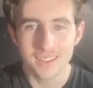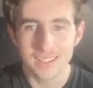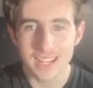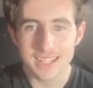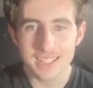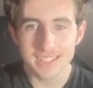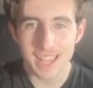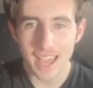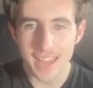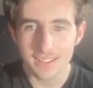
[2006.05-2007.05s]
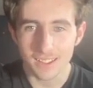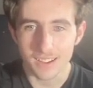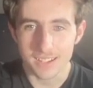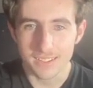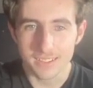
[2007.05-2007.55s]
Latest
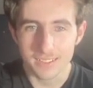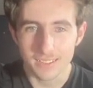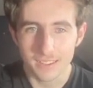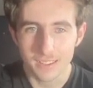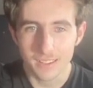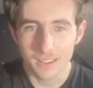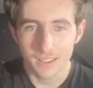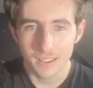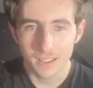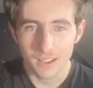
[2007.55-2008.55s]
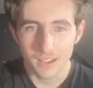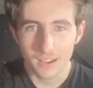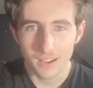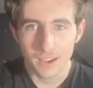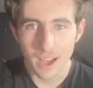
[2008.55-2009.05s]
headlines
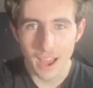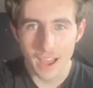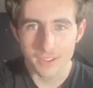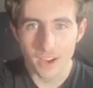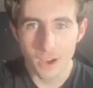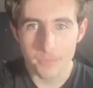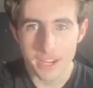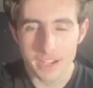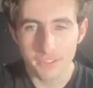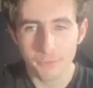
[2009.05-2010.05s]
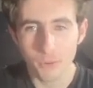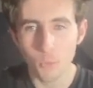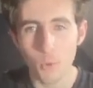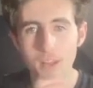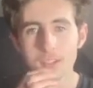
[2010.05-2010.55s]
uh, and updates for
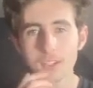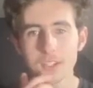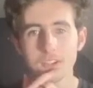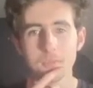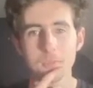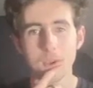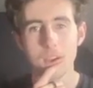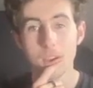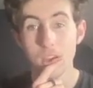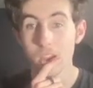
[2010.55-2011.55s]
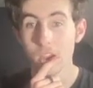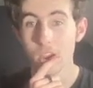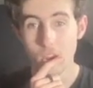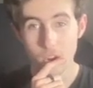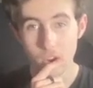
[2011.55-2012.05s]
Welcome
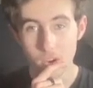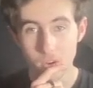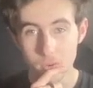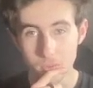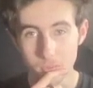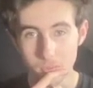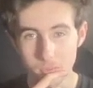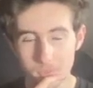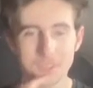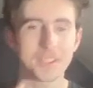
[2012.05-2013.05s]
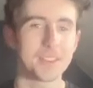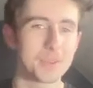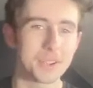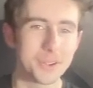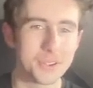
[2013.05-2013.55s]
home. Okay, there
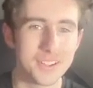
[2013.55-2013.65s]
we go.